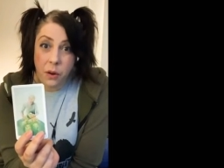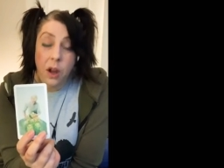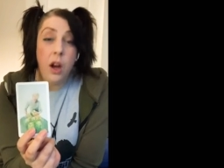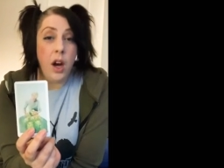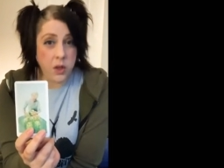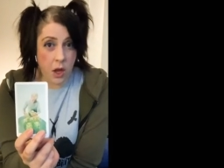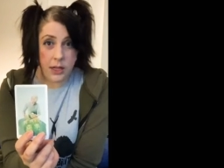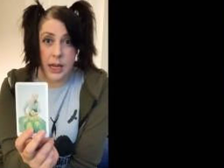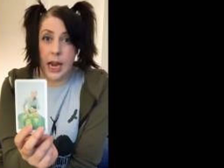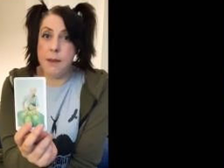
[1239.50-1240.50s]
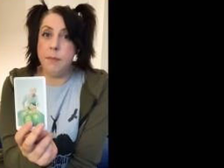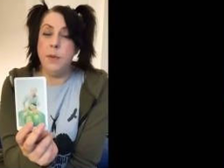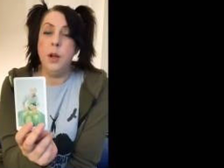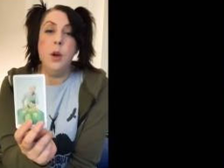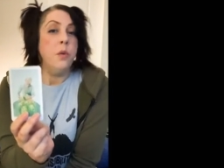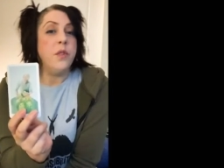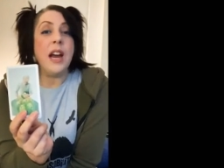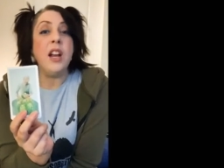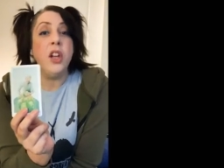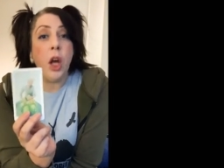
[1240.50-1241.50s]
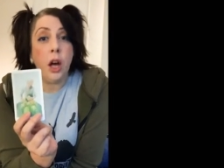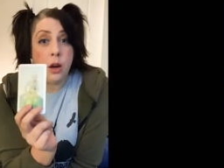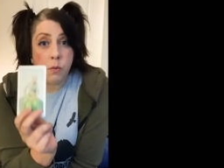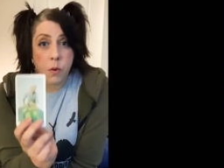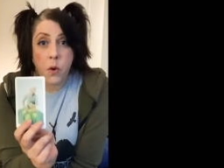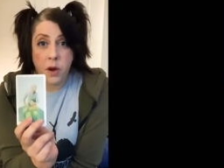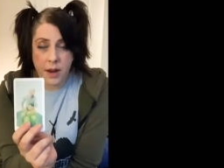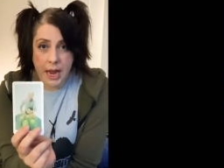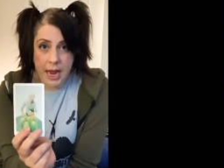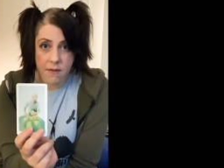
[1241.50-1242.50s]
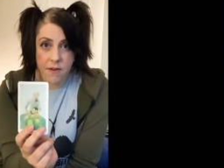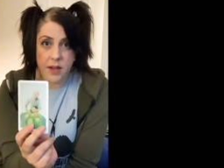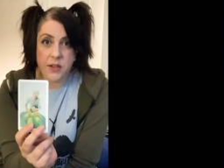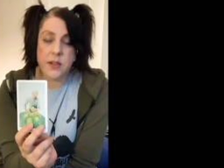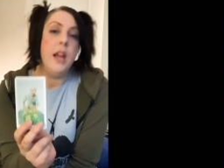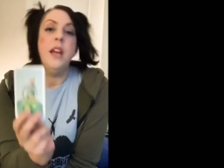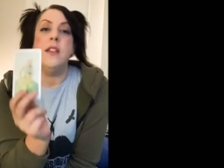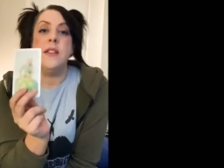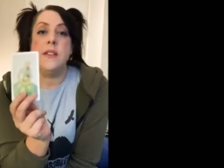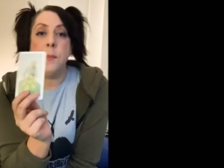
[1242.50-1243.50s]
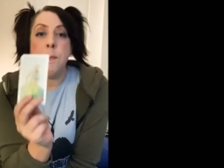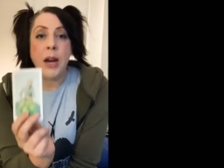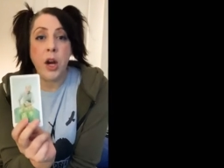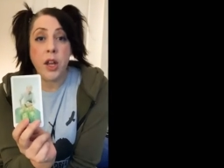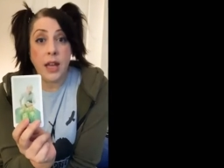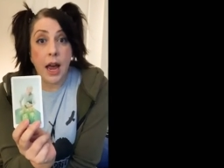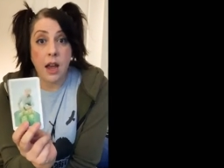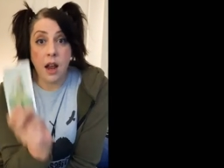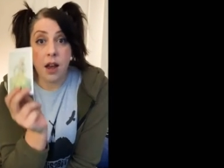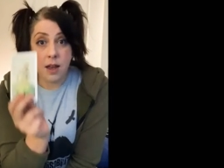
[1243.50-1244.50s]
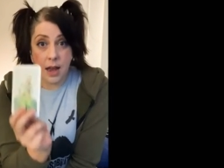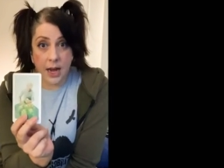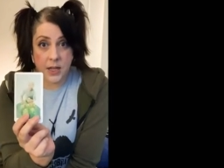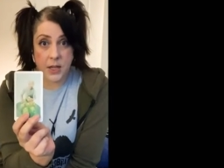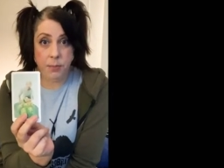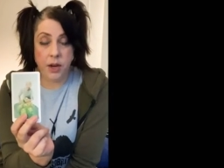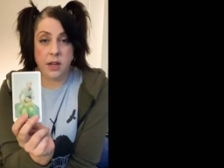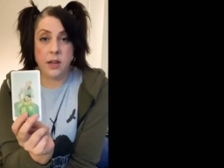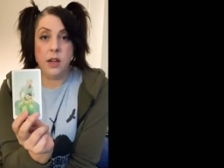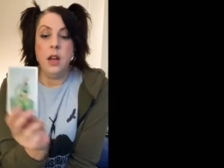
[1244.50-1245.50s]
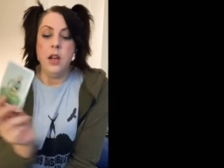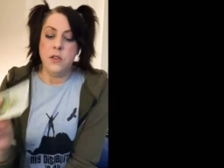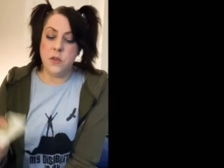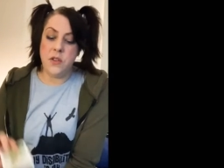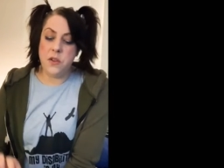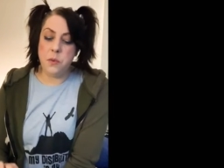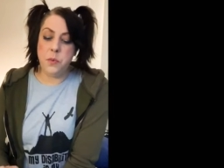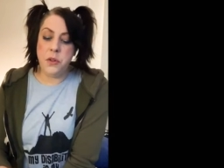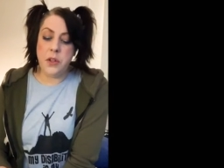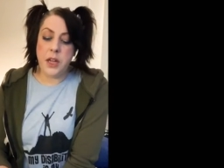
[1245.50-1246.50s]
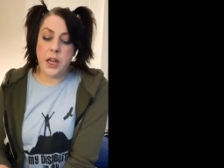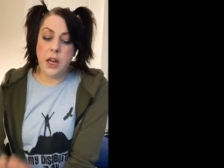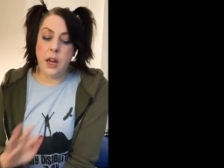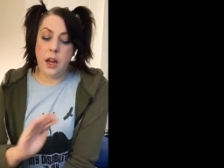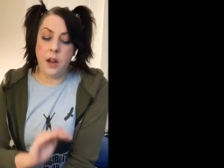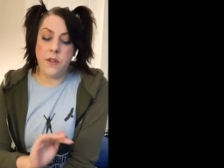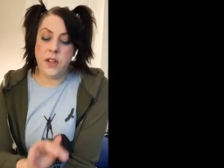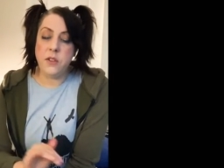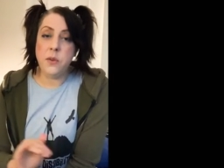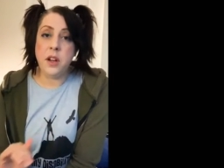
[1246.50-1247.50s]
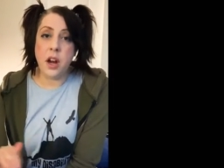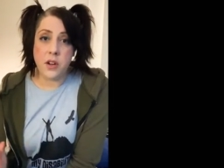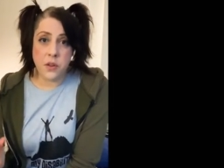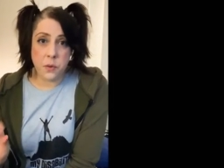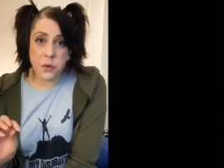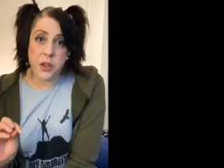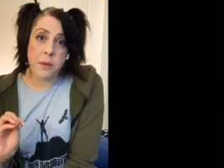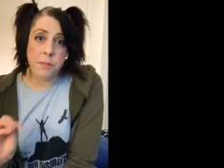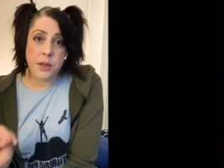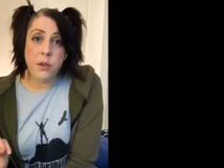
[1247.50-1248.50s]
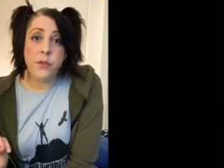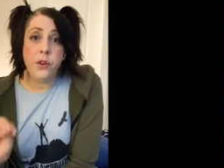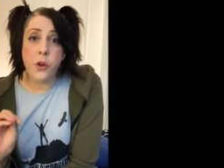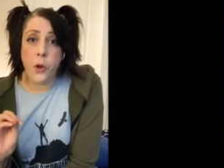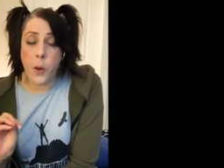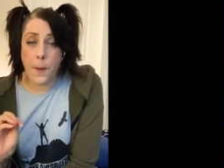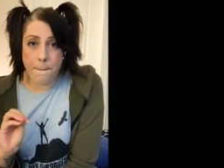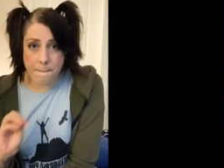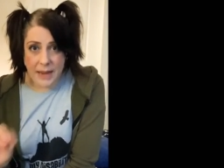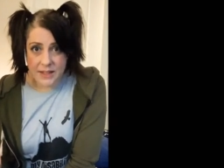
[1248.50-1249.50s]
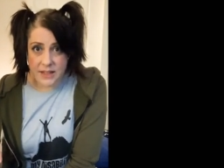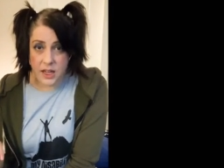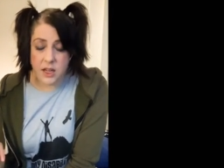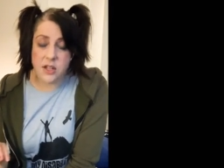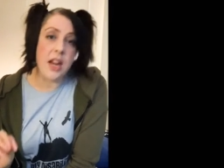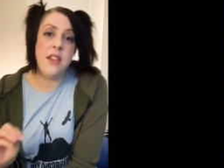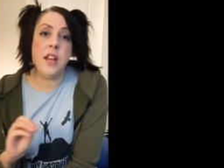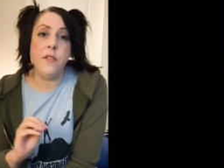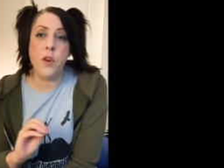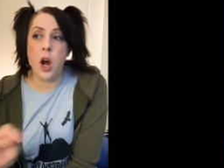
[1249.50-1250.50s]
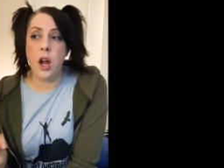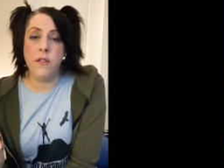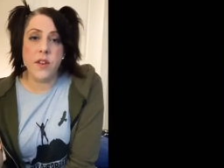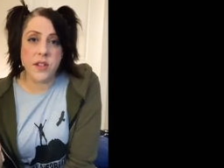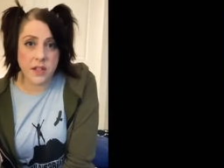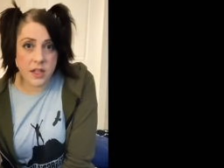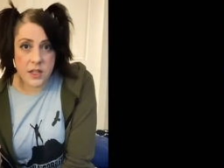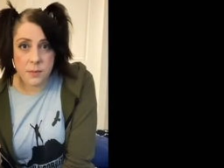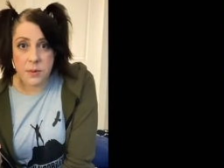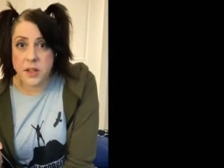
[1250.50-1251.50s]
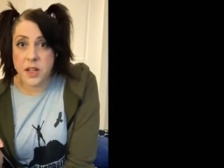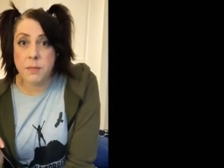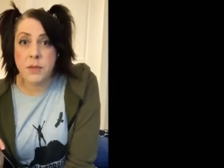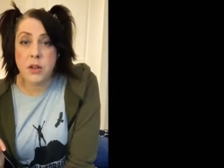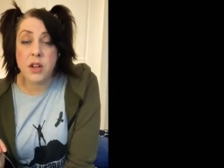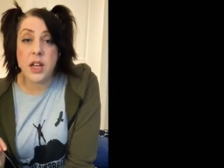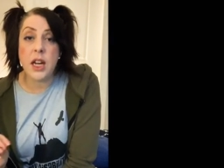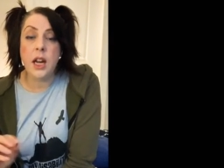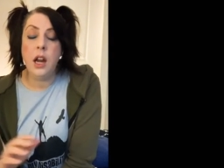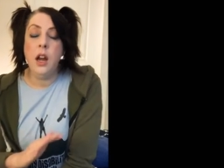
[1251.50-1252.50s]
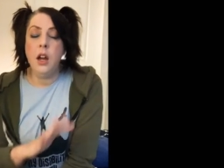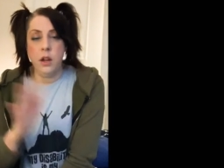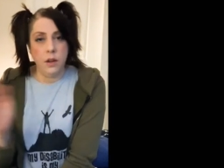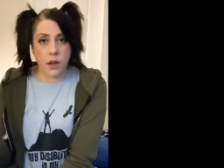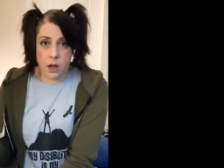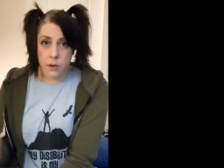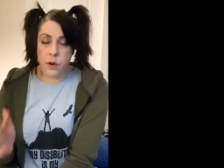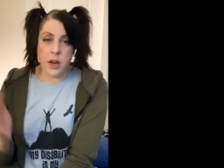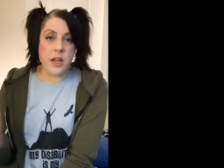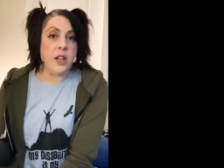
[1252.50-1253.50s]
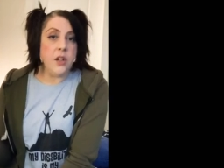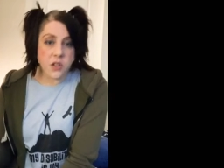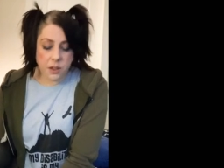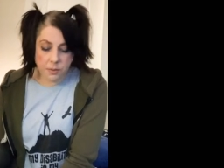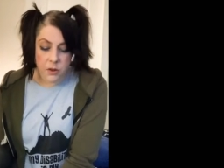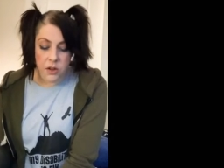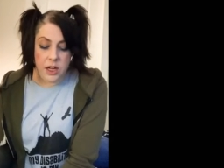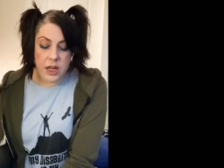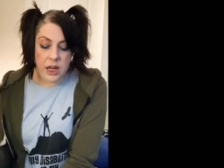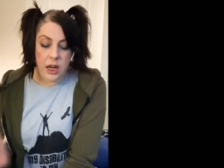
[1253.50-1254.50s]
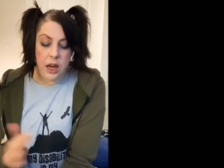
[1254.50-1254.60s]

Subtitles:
A long time. We've got a long road ahead of us. This is a marathon, not a sprint. So these 3 cards are really a beautiful message, I think, for all of us in the disability community, chronic illness community.